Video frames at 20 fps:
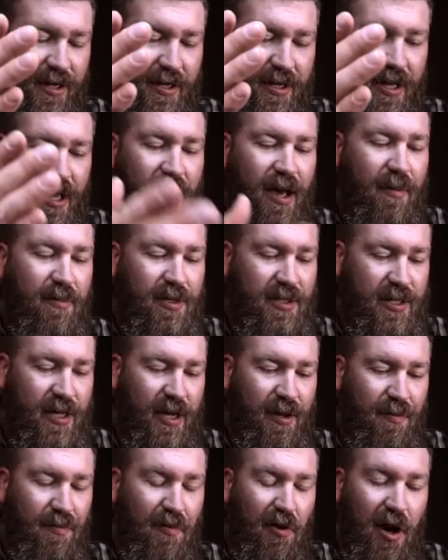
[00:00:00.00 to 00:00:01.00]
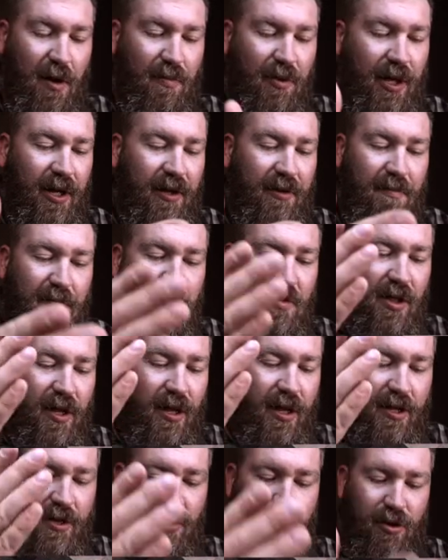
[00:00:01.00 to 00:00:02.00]
campsite prep. Like,
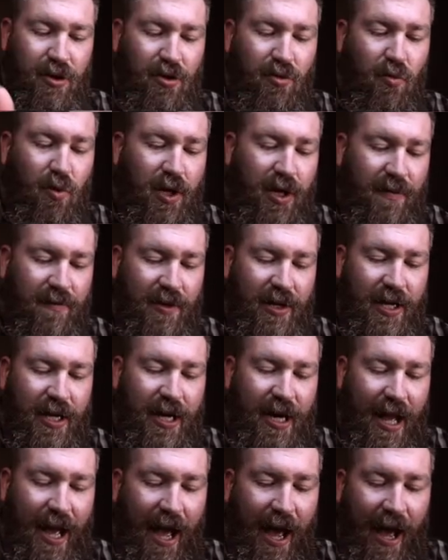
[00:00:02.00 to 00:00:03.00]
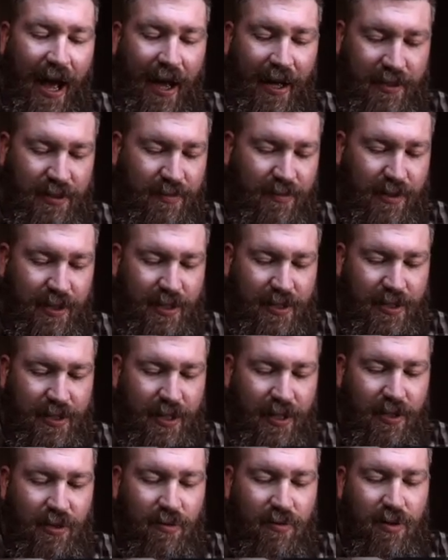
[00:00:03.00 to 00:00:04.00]
you wouldn't even need an axe with this
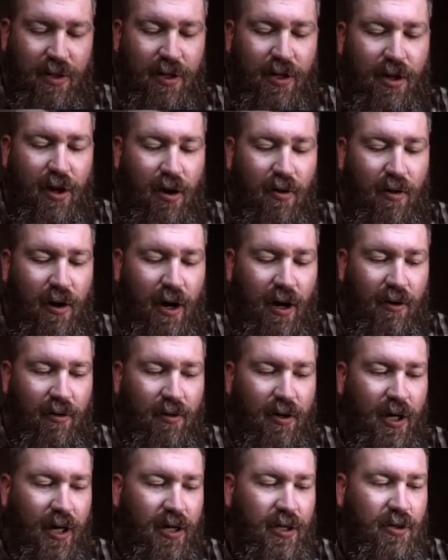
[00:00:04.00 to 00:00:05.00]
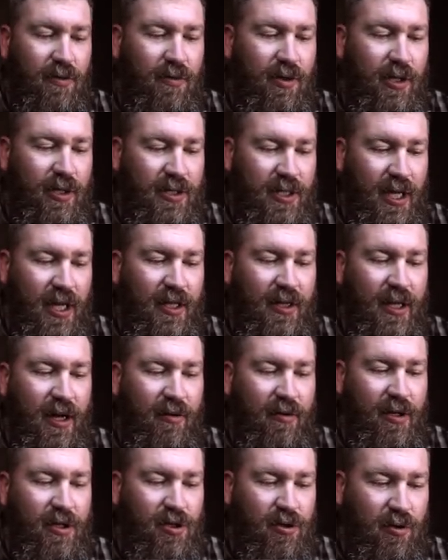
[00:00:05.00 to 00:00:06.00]
thing. You could go out and you could take
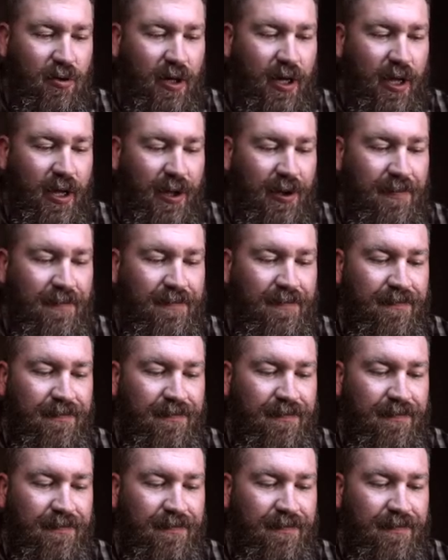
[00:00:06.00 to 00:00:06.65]
down a tree